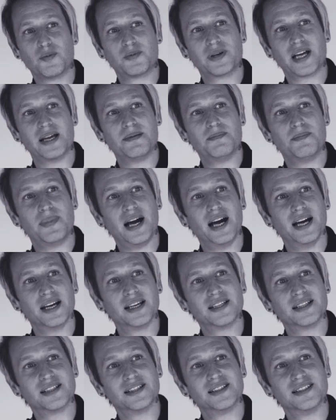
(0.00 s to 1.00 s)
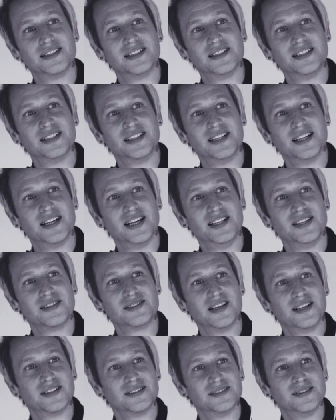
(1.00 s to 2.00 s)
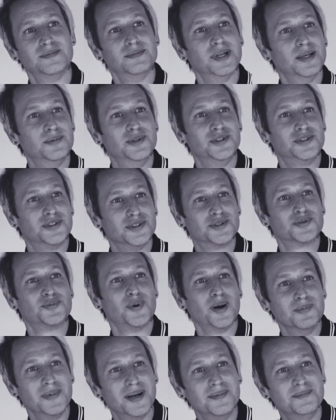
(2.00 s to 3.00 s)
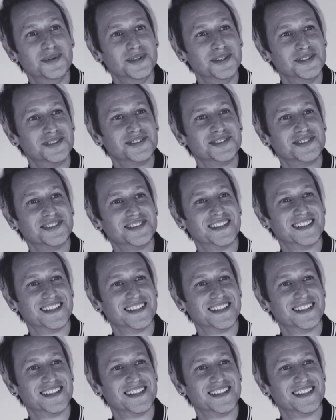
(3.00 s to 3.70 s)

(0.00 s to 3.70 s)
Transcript: Rob came back and he's like, oh, maybe we should swap numbers.